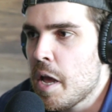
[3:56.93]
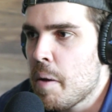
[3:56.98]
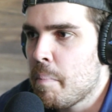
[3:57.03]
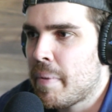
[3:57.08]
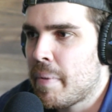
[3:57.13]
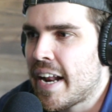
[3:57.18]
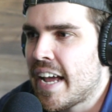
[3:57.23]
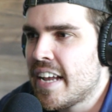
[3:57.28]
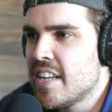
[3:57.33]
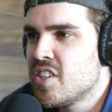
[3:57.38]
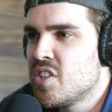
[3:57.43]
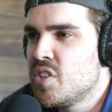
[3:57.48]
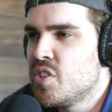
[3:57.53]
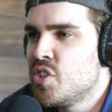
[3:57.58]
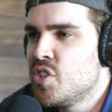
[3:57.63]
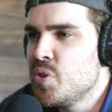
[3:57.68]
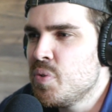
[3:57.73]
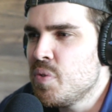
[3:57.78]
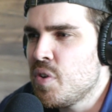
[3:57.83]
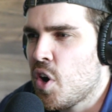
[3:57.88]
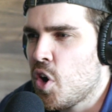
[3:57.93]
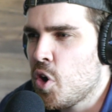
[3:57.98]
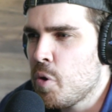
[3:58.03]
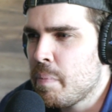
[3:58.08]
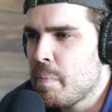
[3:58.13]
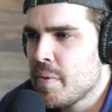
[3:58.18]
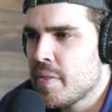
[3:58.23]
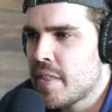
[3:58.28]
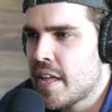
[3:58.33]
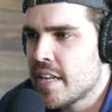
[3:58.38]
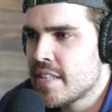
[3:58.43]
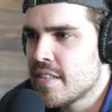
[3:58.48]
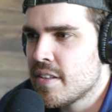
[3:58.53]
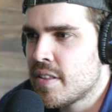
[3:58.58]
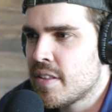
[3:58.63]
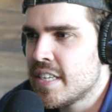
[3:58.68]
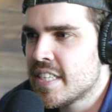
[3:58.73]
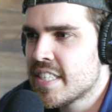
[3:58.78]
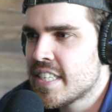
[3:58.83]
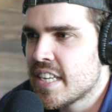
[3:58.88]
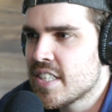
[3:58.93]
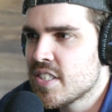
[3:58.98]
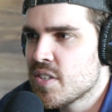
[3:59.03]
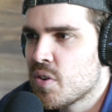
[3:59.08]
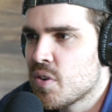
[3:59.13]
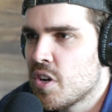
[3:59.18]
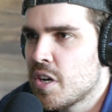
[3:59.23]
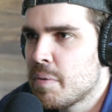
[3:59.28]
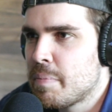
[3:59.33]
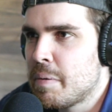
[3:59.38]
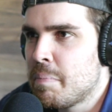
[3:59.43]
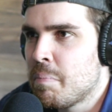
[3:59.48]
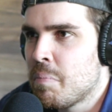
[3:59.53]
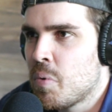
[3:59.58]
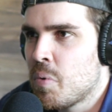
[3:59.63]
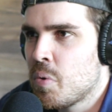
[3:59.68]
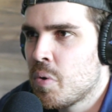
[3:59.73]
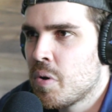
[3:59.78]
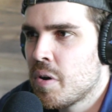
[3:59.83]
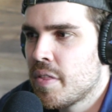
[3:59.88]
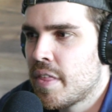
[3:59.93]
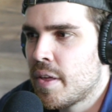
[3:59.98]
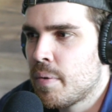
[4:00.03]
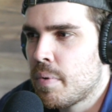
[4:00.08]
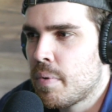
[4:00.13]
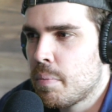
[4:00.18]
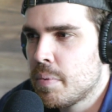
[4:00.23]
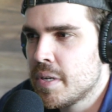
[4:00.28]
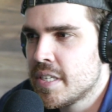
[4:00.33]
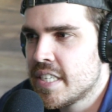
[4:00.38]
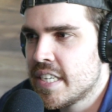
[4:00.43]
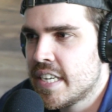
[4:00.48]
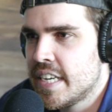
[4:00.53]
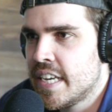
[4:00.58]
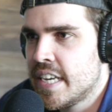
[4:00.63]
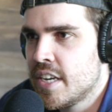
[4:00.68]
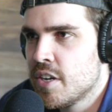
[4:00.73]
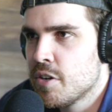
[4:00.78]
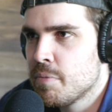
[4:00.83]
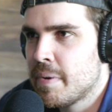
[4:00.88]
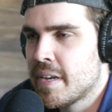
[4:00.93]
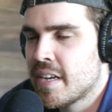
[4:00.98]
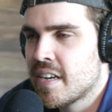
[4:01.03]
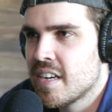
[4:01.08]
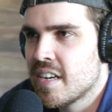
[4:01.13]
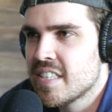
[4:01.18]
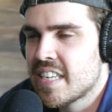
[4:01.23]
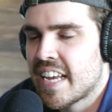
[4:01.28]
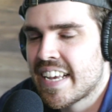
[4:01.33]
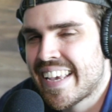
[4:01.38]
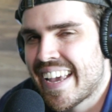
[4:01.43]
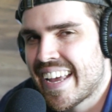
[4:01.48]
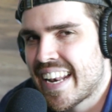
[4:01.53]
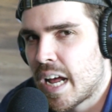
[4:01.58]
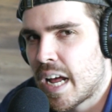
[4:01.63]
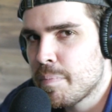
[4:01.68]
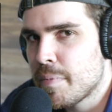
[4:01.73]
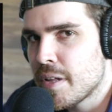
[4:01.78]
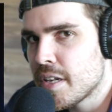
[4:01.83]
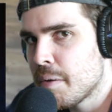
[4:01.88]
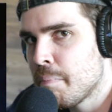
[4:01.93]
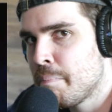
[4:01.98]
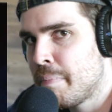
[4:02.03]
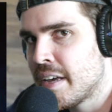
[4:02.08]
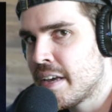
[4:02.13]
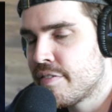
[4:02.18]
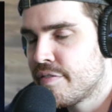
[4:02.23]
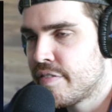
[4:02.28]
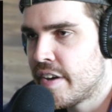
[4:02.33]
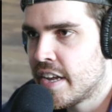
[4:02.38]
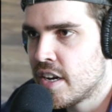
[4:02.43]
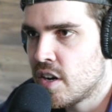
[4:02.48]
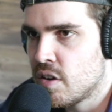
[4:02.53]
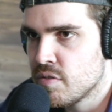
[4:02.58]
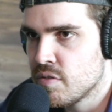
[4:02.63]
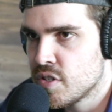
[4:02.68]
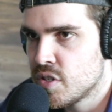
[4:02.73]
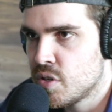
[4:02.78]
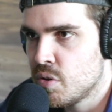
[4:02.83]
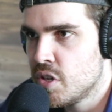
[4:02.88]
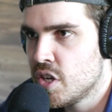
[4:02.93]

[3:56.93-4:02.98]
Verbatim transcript: But I do hope that the sets are going to be more than what we see here, because again, I'm not a big fan of studio